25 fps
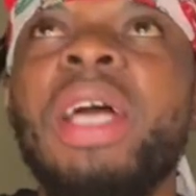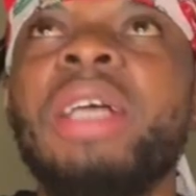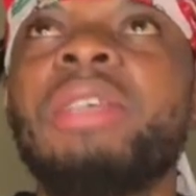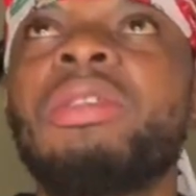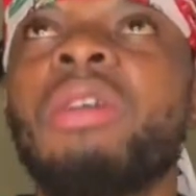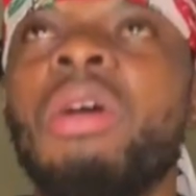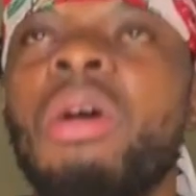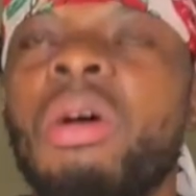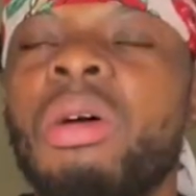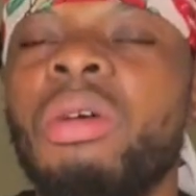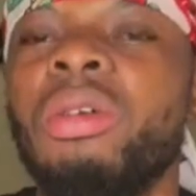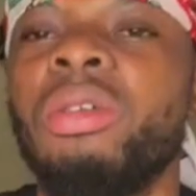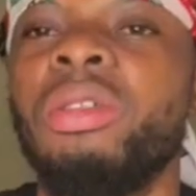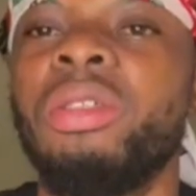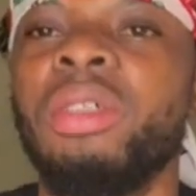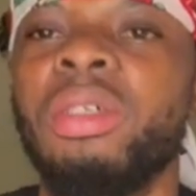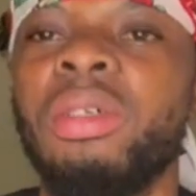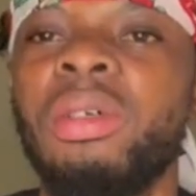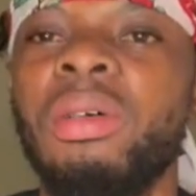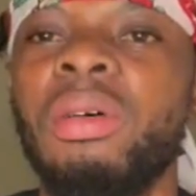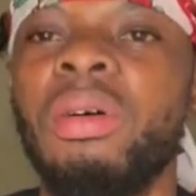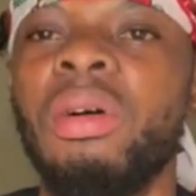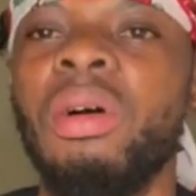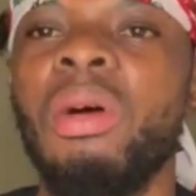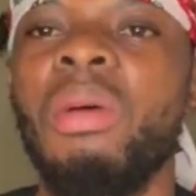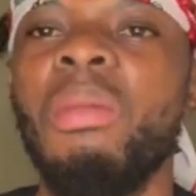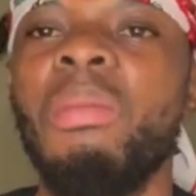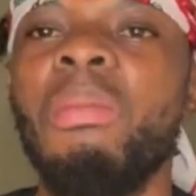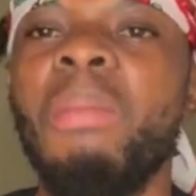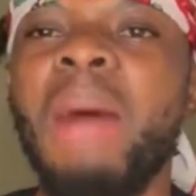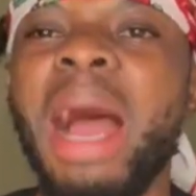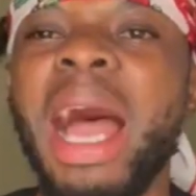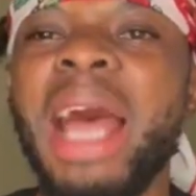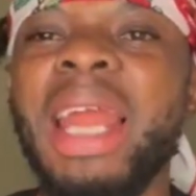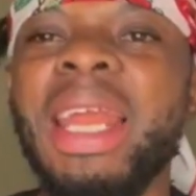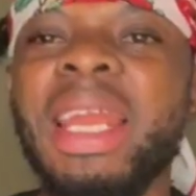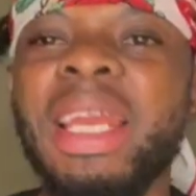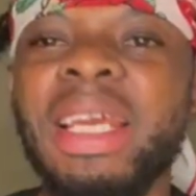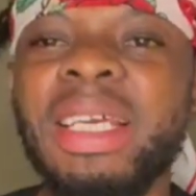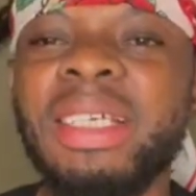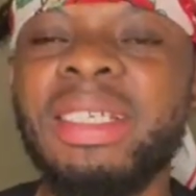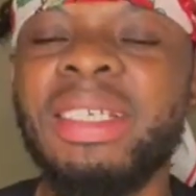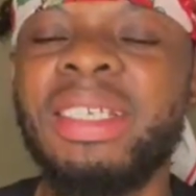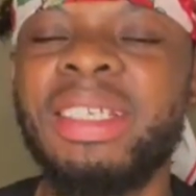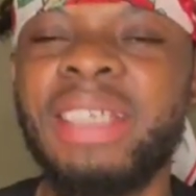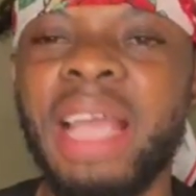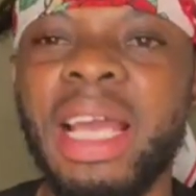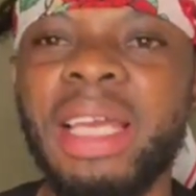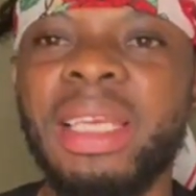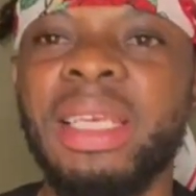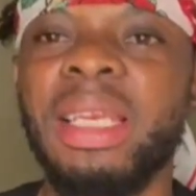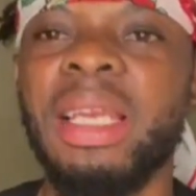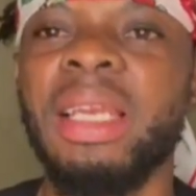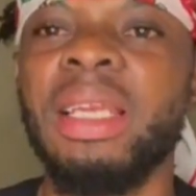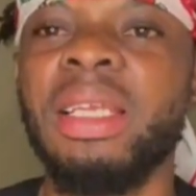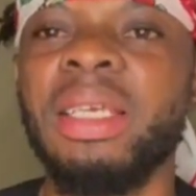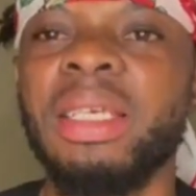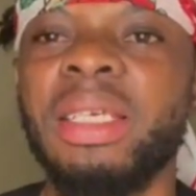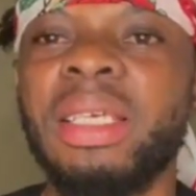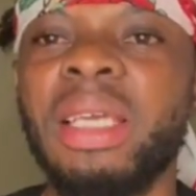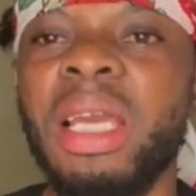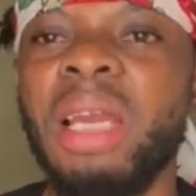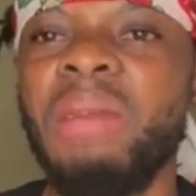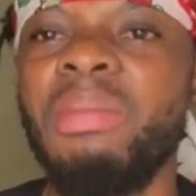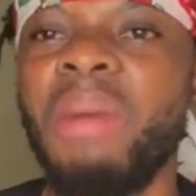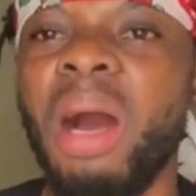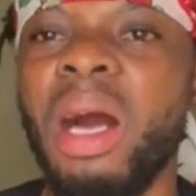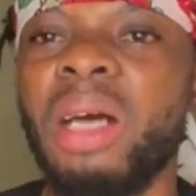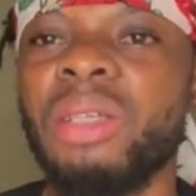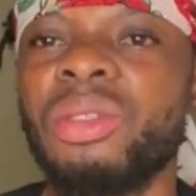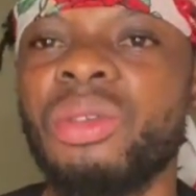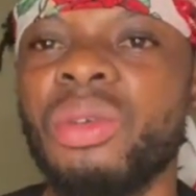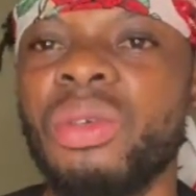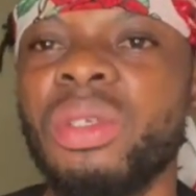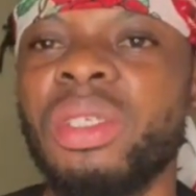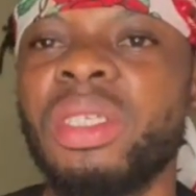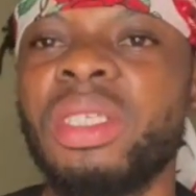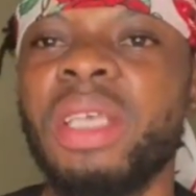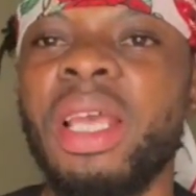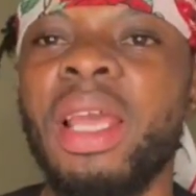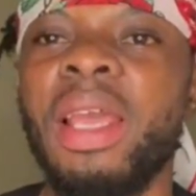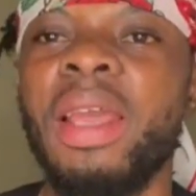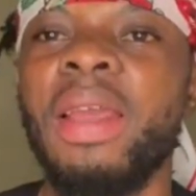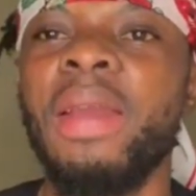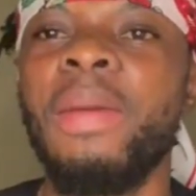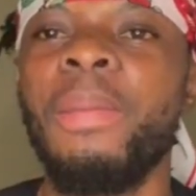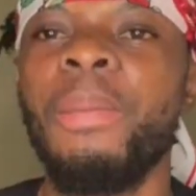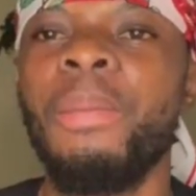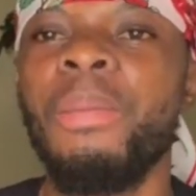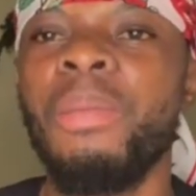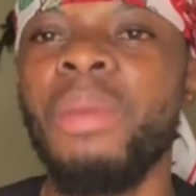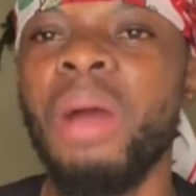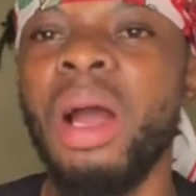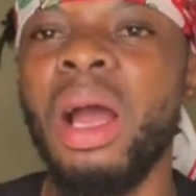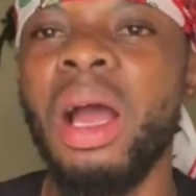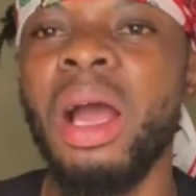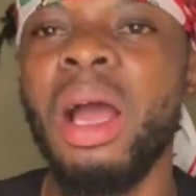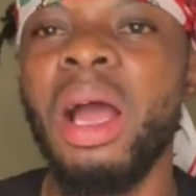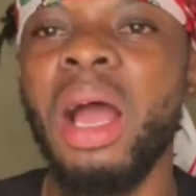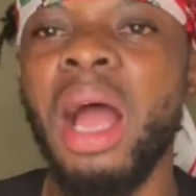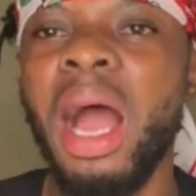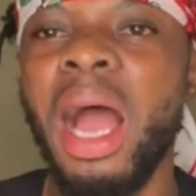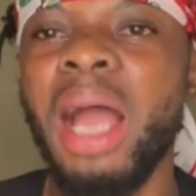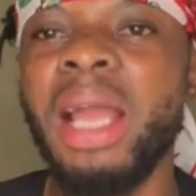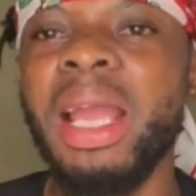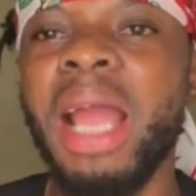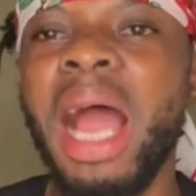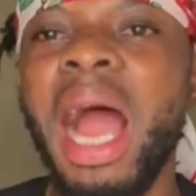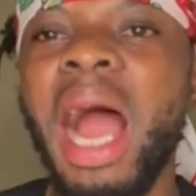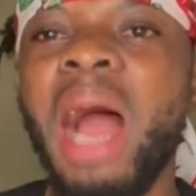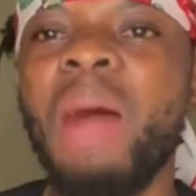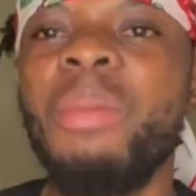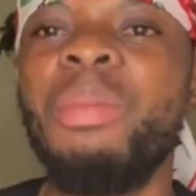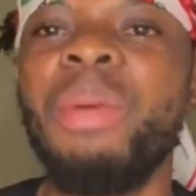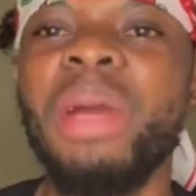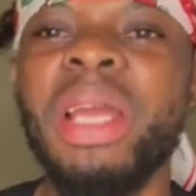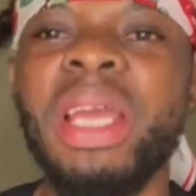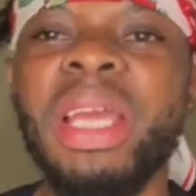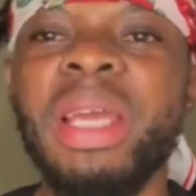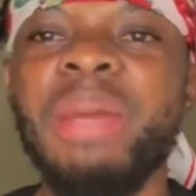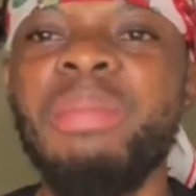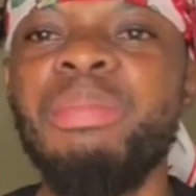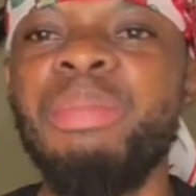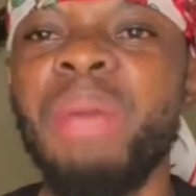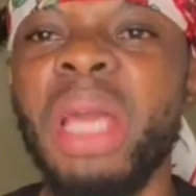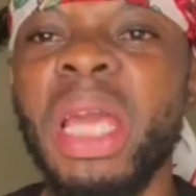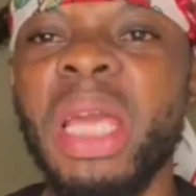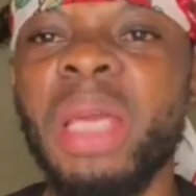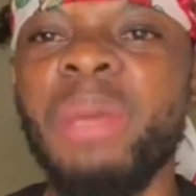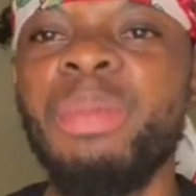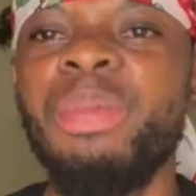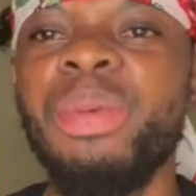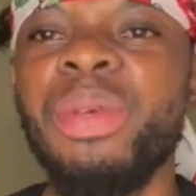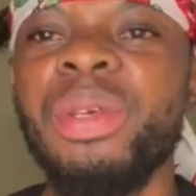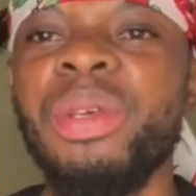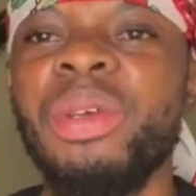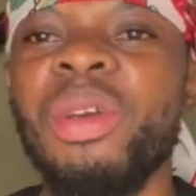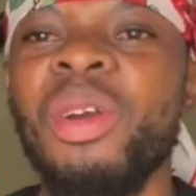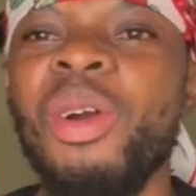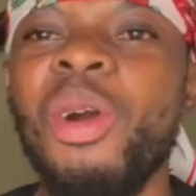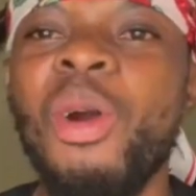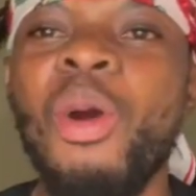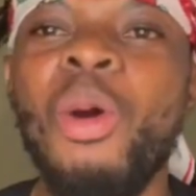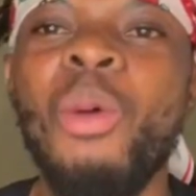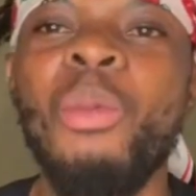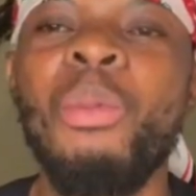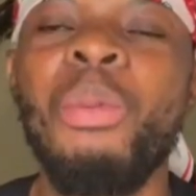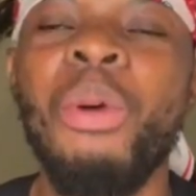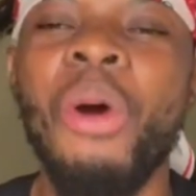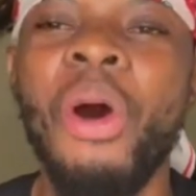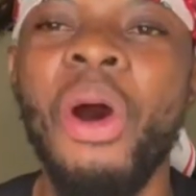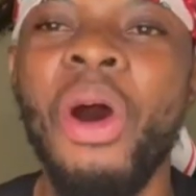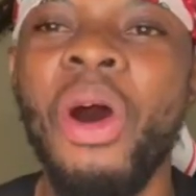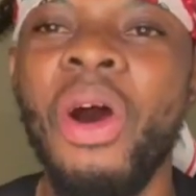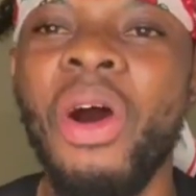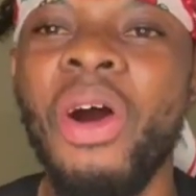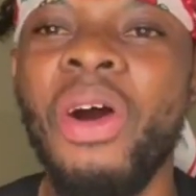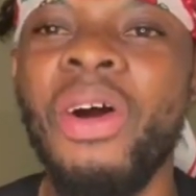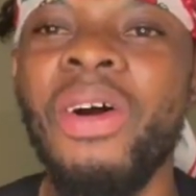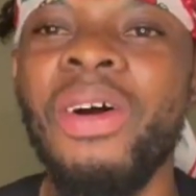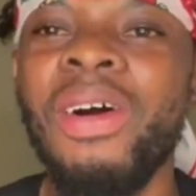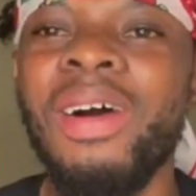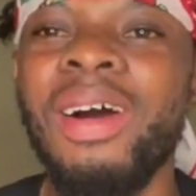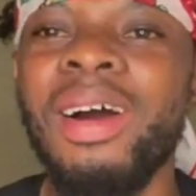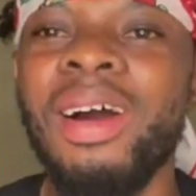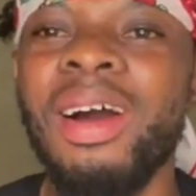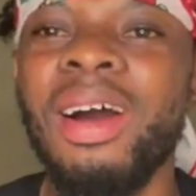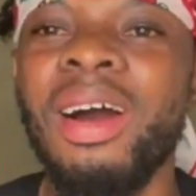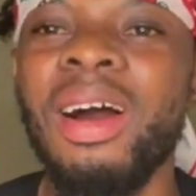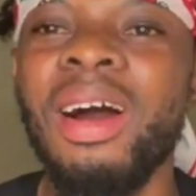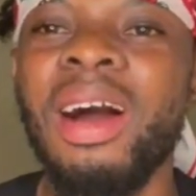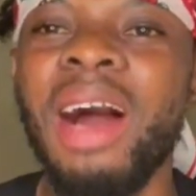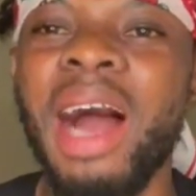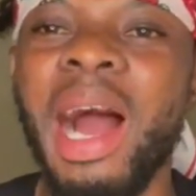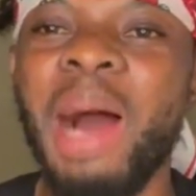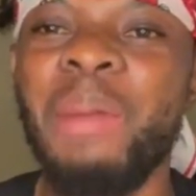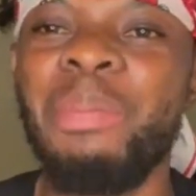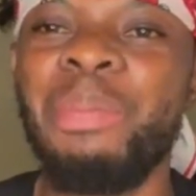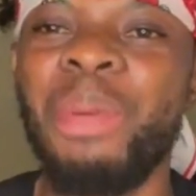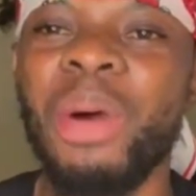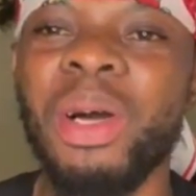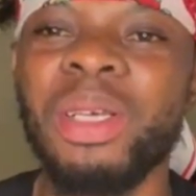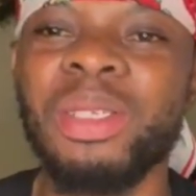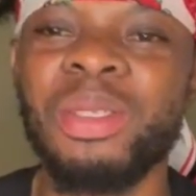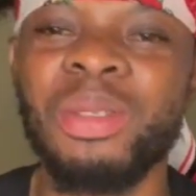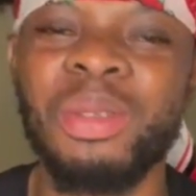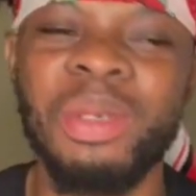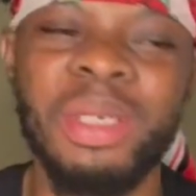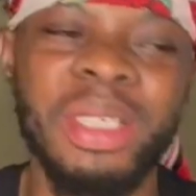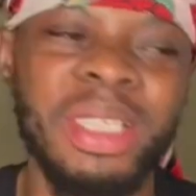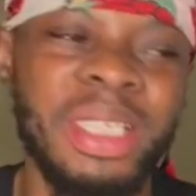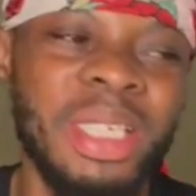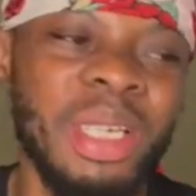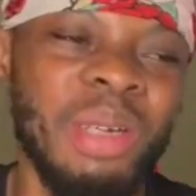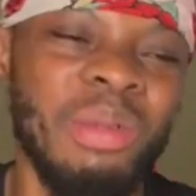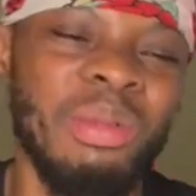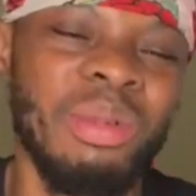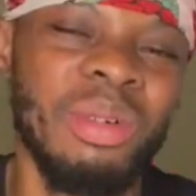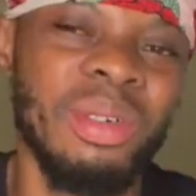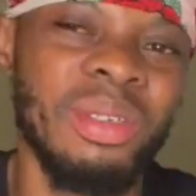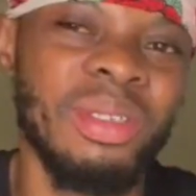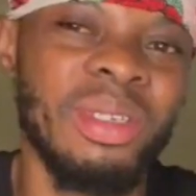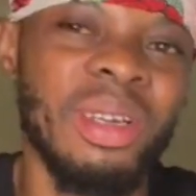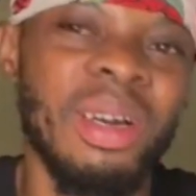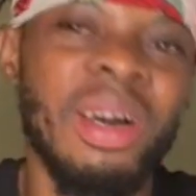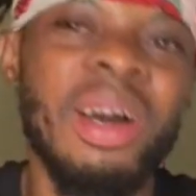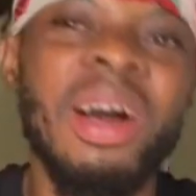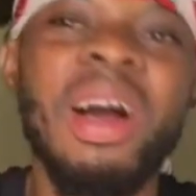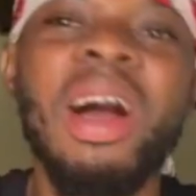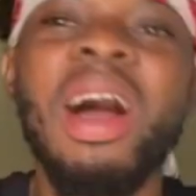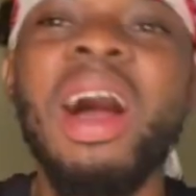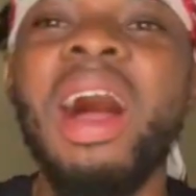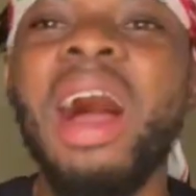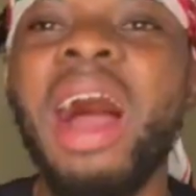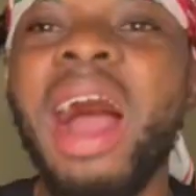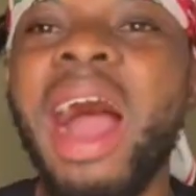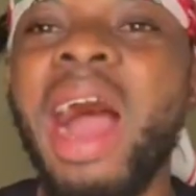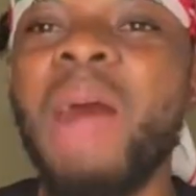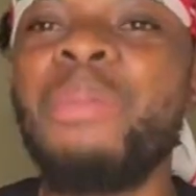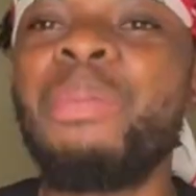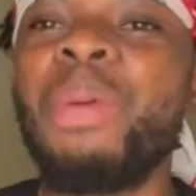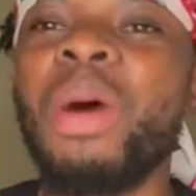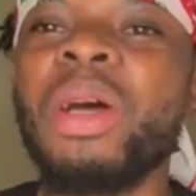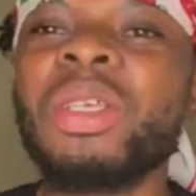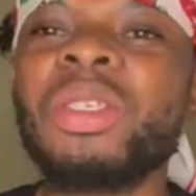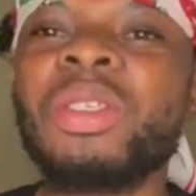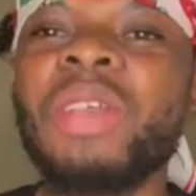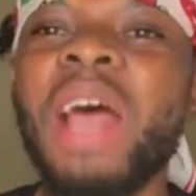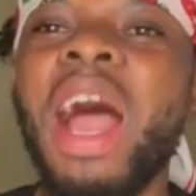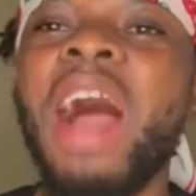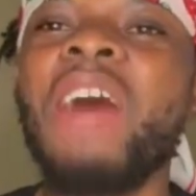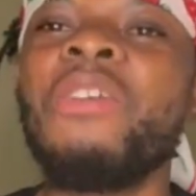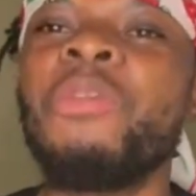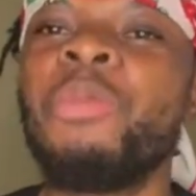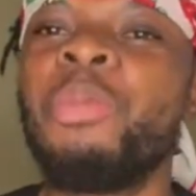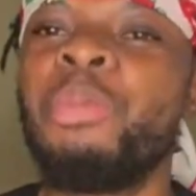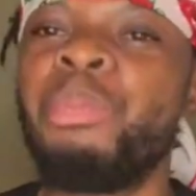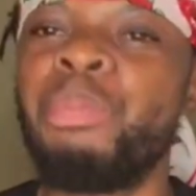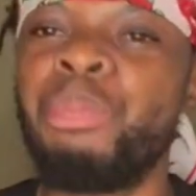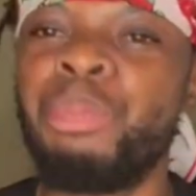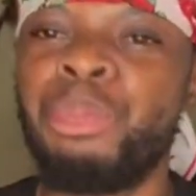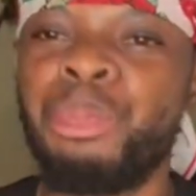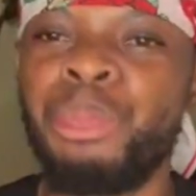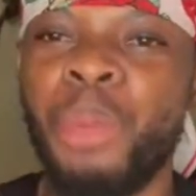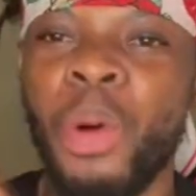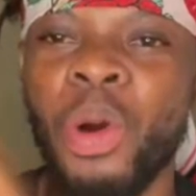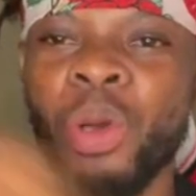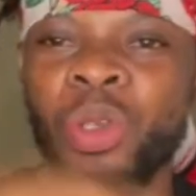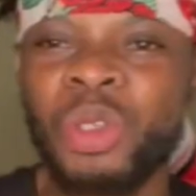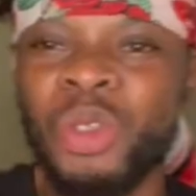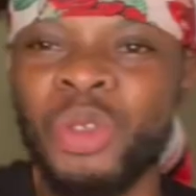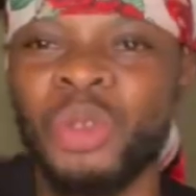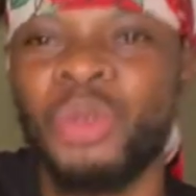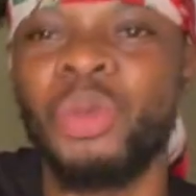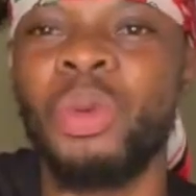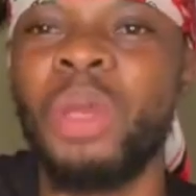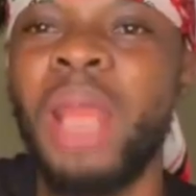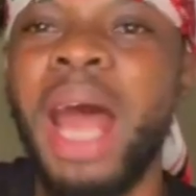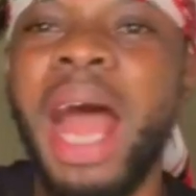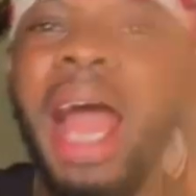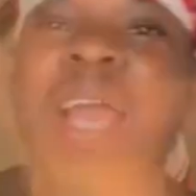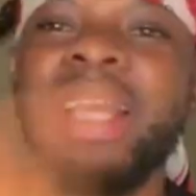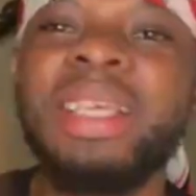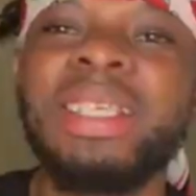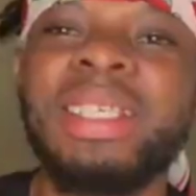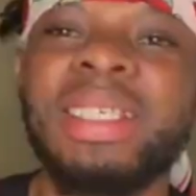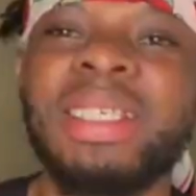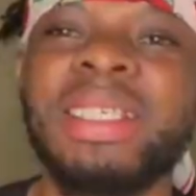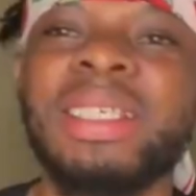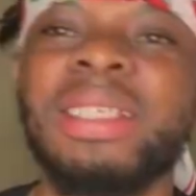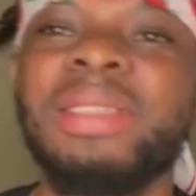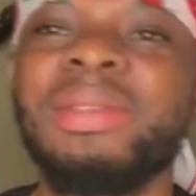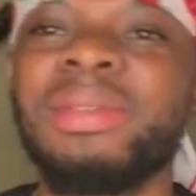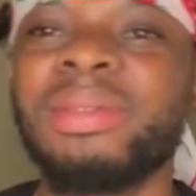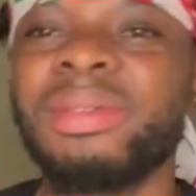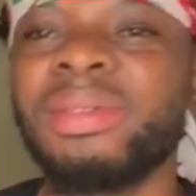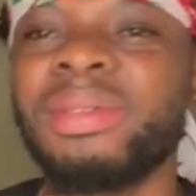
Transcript: years old, maliciously came out to say, I have a baby for Apostle Chibuzor. Apostle pontulization